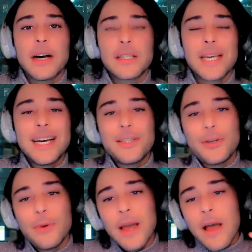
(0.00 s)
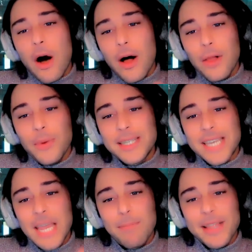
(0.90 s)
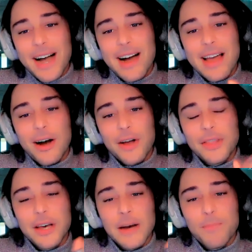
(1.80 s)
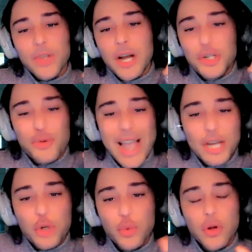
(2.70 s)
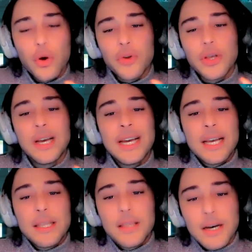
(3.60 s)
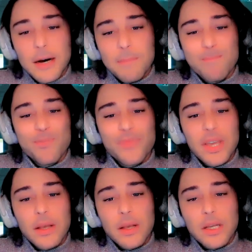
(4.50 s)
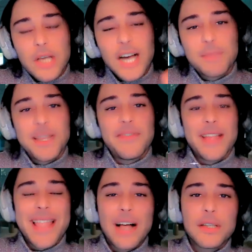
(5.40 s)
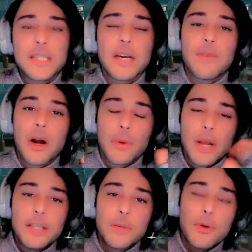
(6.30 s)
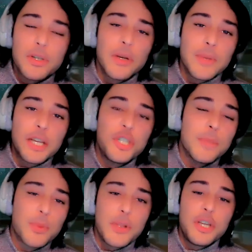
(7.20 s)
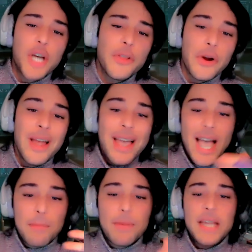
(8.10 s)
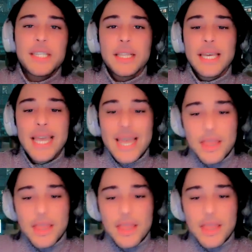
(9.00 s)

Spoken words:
us to always keep an eye on the contractual or the cost-benefit analysis of our interpersonal relationships with each other. And basically,